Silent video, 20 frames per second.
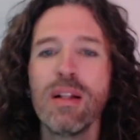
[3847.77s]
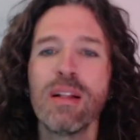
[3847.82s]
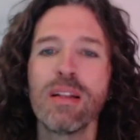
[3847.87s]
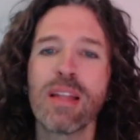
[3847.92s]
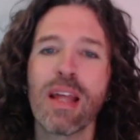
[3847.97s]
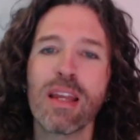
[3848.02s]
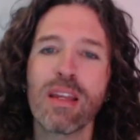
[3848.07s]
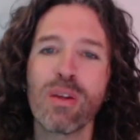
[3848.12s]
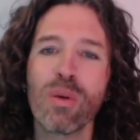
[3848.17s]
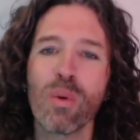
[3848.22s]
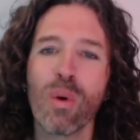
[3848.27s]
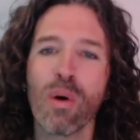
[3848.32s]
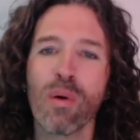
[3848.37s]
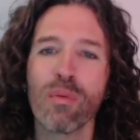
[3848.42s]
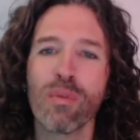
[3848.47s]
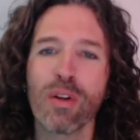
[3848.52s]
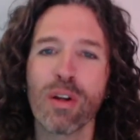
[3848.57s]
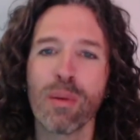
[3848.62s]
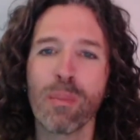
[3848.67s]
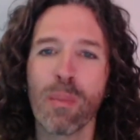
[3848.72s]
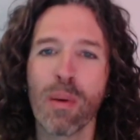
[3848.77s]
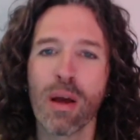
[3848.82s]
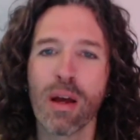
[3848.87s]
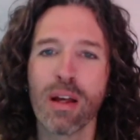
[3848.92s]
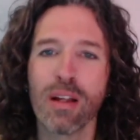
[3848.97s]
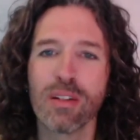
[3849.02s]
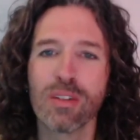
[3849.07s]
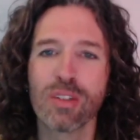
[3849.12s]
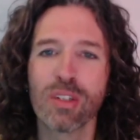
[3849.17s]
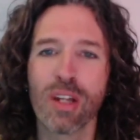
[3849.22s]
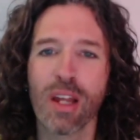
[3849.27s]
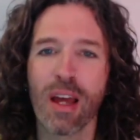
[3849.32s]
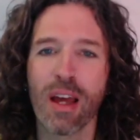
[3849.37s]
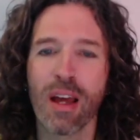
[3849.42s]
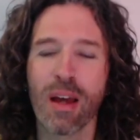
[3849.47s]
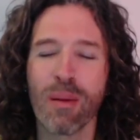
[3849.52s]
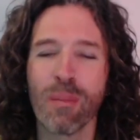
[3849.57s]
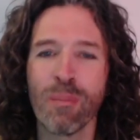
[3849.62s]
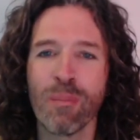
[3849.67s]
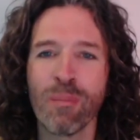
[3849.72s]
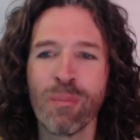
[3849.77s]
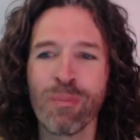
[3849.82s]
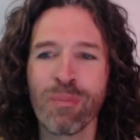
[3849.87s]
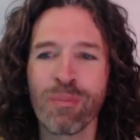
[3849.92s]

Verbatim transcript: Thank you all very much. Um,